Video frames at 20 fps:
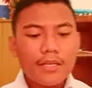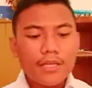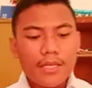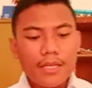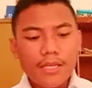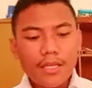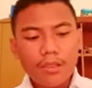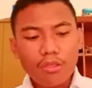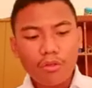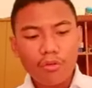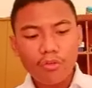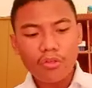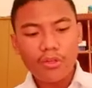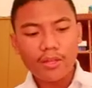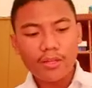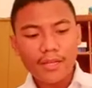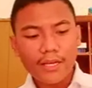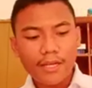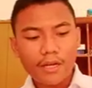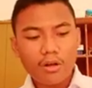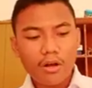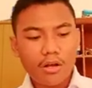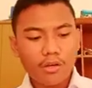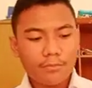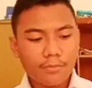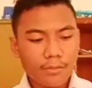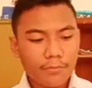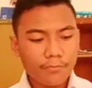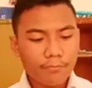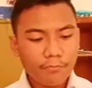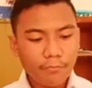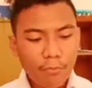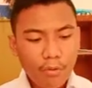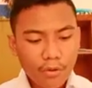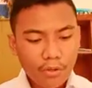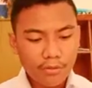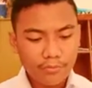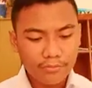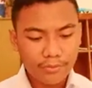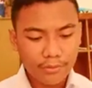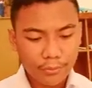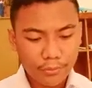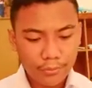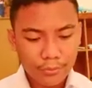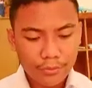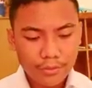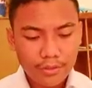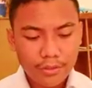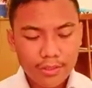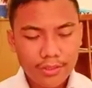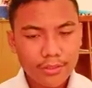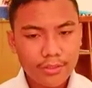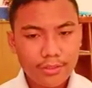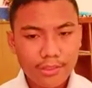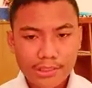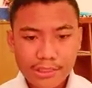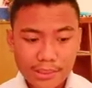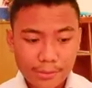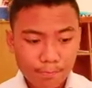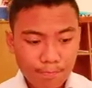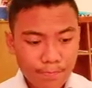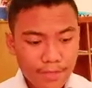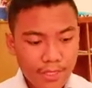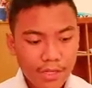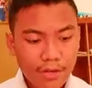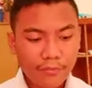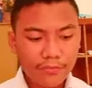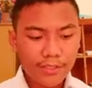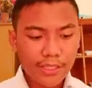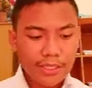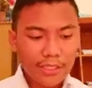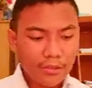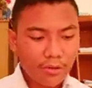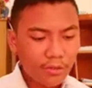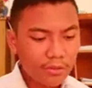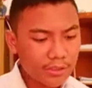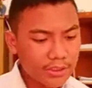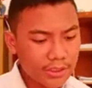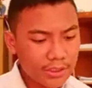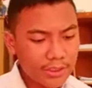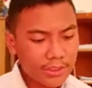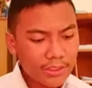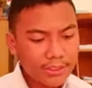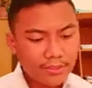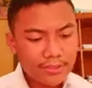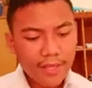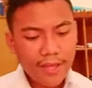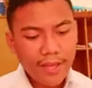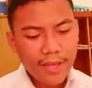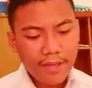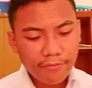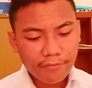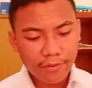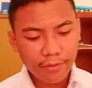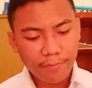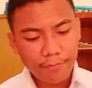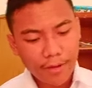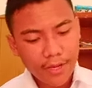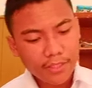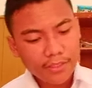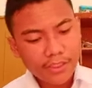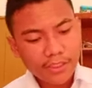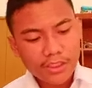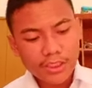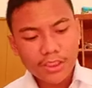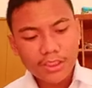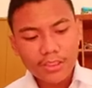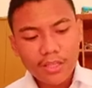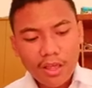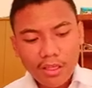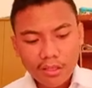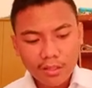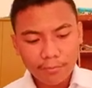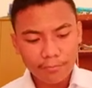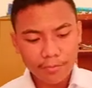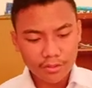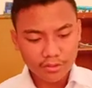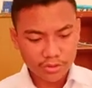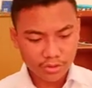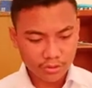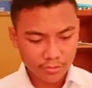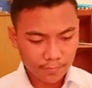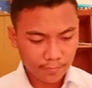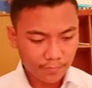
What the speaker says: in social and economic point of view, the speed of technology is the effect by attached industry merger.